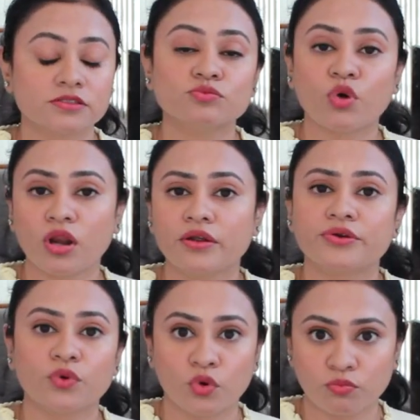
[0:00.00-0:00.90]

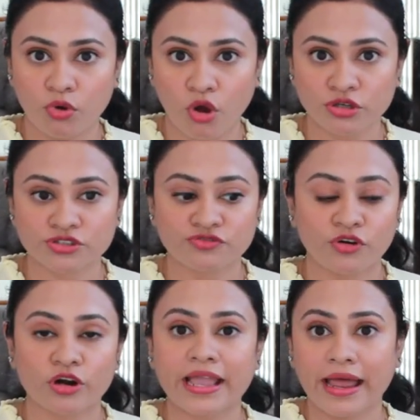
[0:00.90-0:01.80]
smaller roadblocks
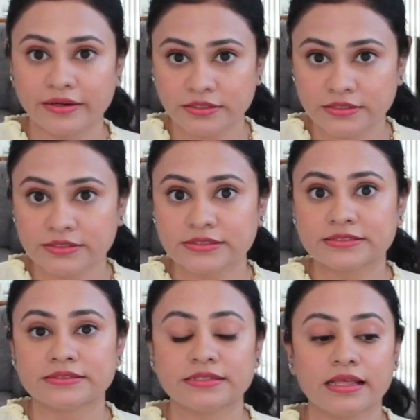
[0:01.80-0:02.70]
for characters
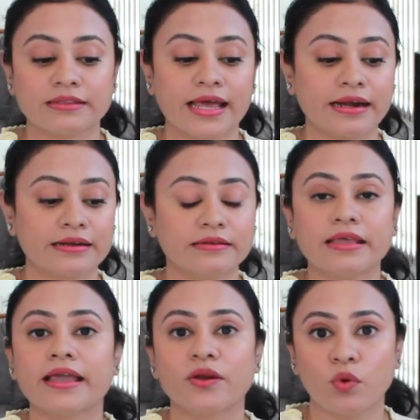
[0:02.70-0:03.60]
that
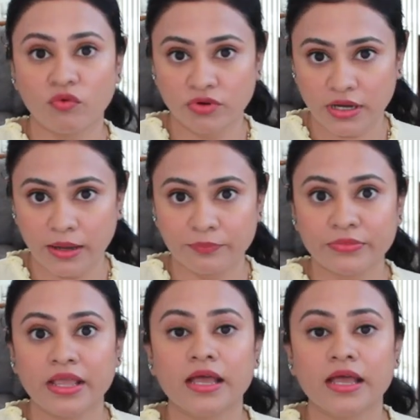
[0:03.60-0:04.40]
they can overcome.